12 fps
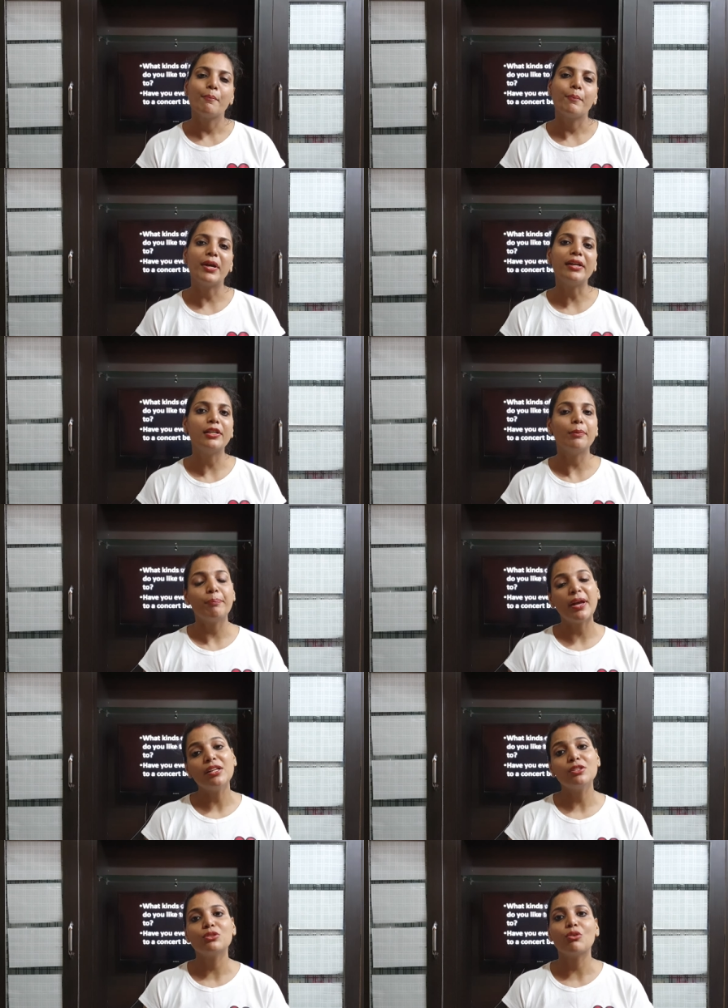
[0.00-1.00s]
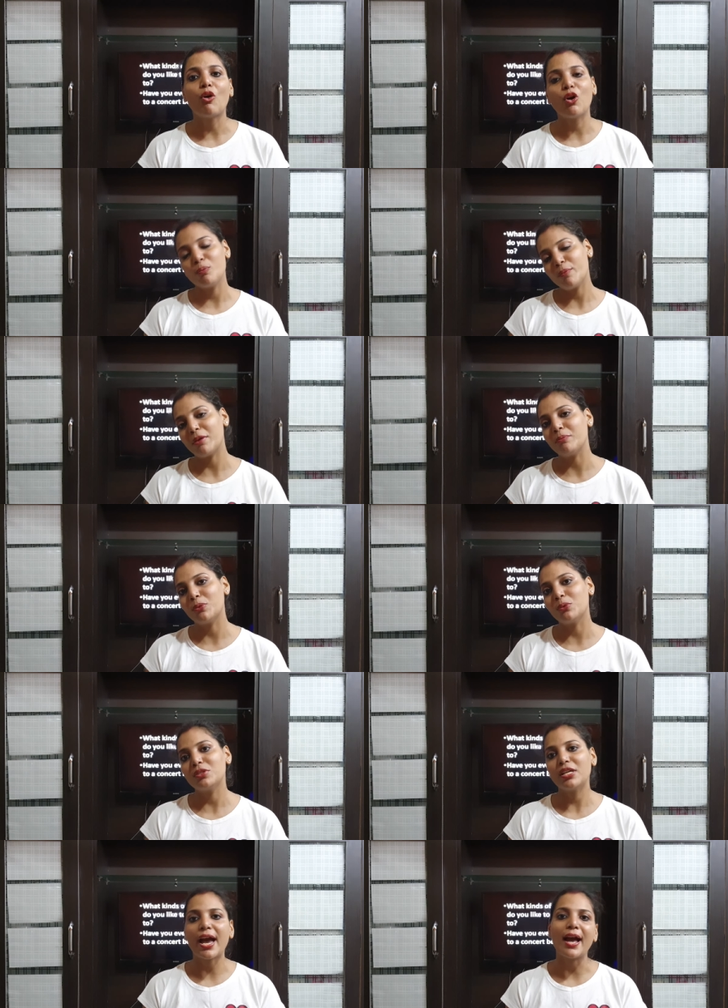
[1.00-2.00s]
It depends on my
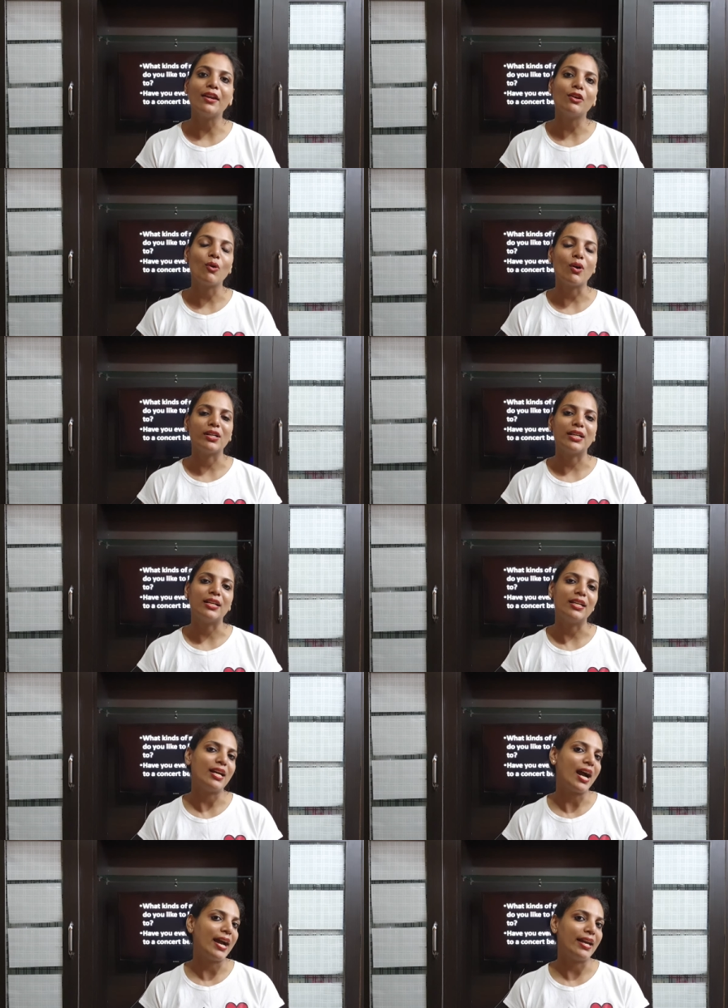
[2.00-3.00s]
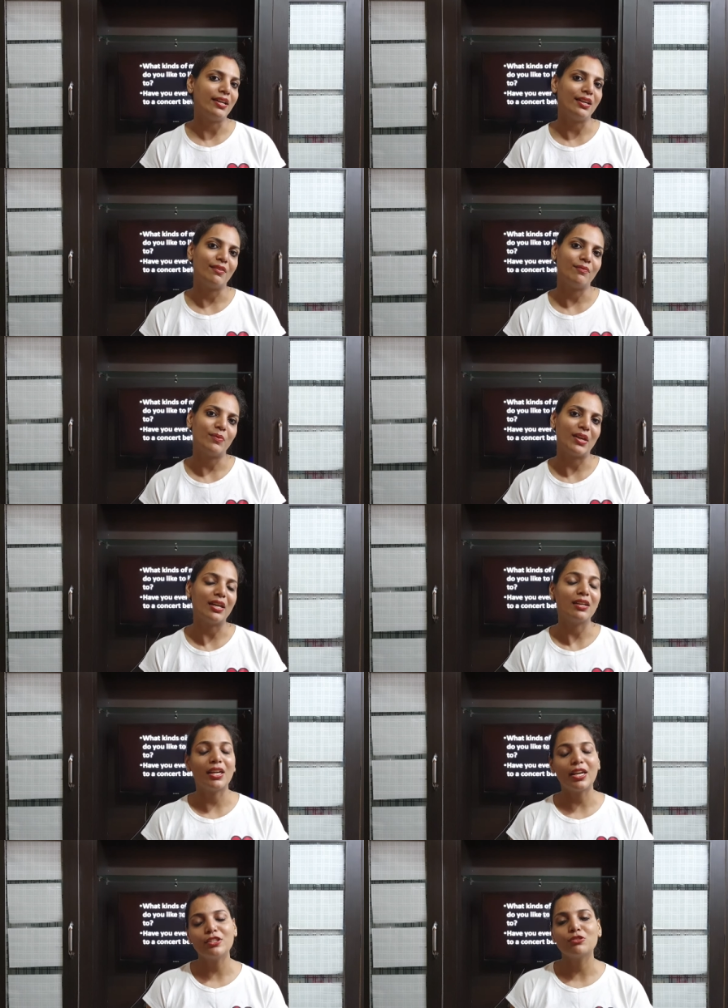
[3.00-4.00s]
mood and accordingly I
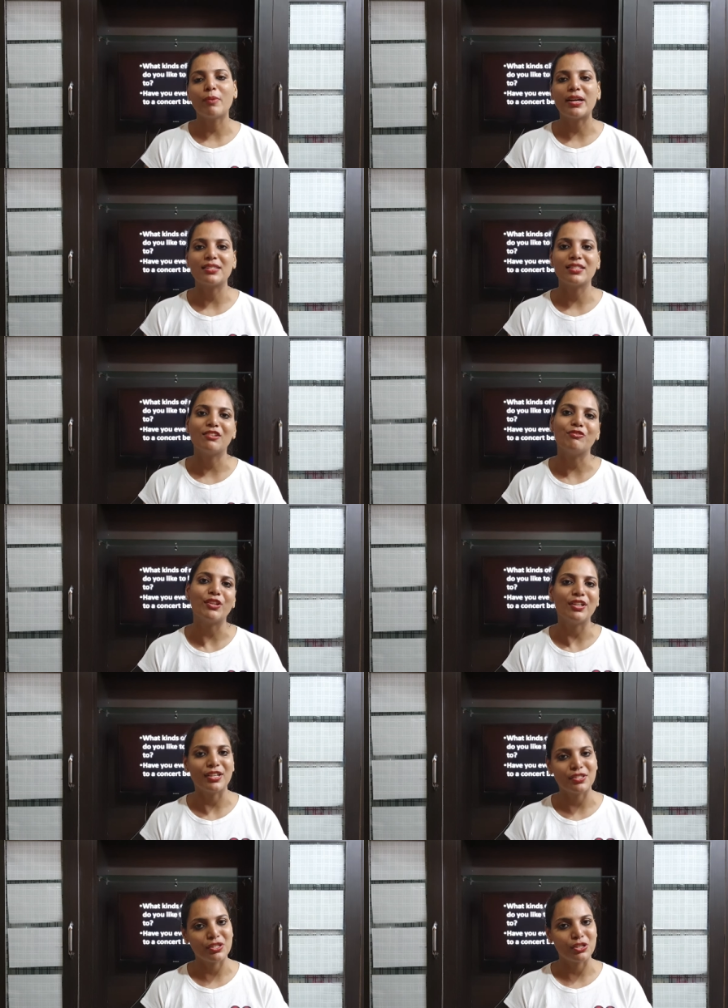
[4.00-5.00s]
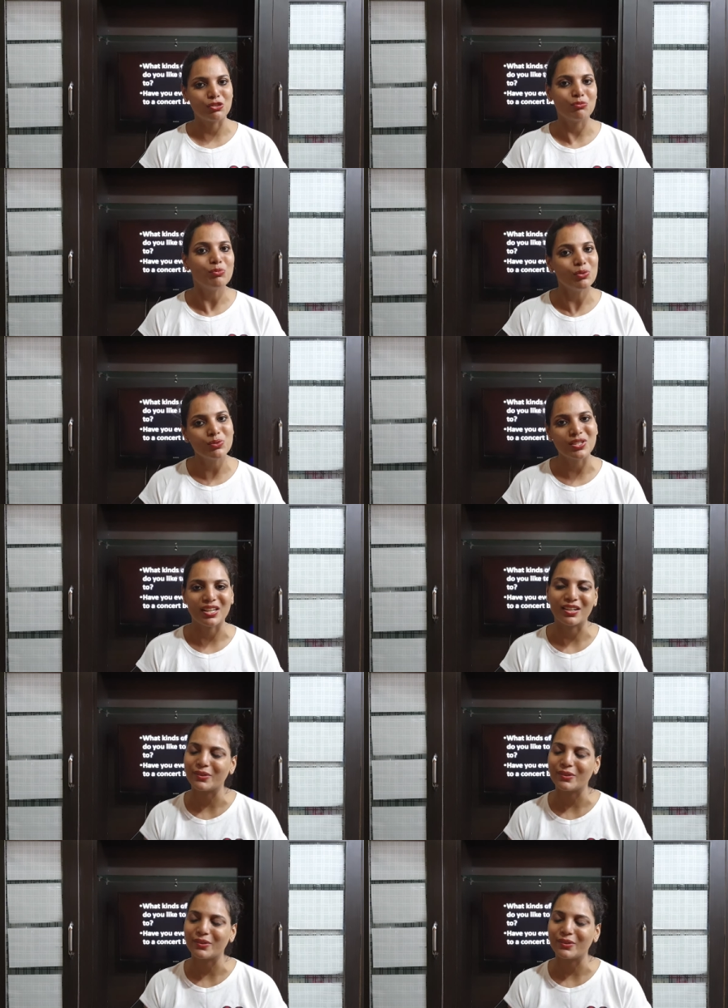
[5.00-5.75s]
engage myself in listening to music.